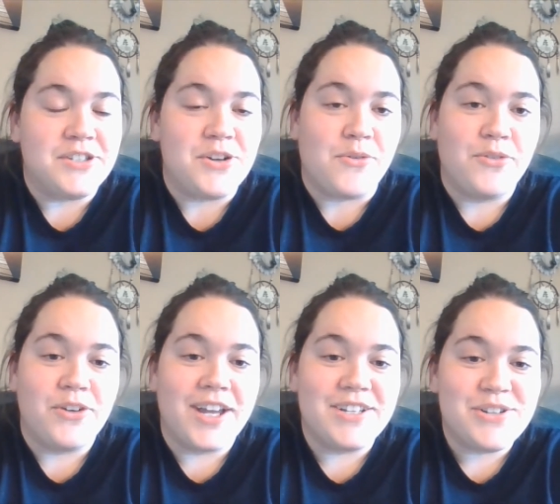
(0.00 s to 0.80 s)
don't
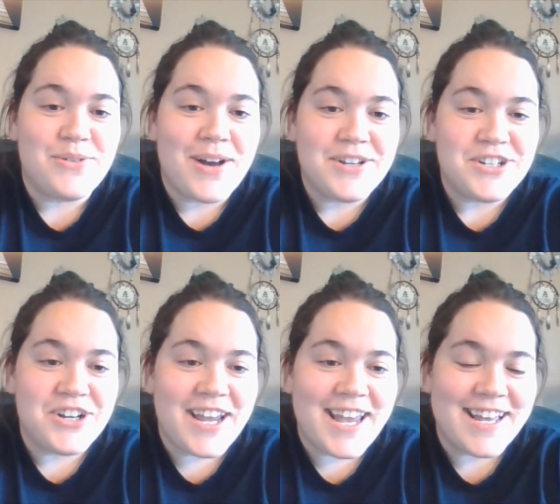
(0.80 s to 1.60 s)
forget to wash your
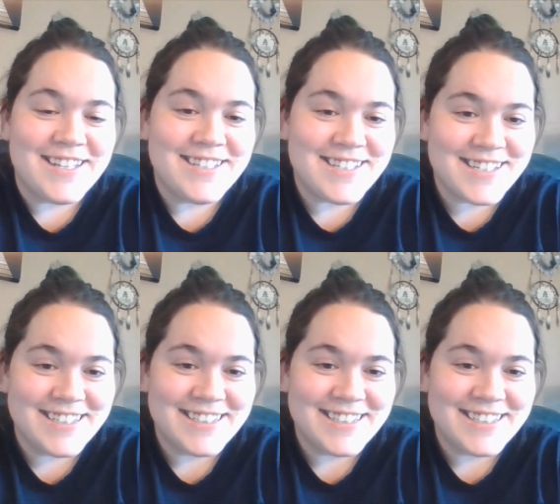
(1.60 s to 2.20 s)
hands.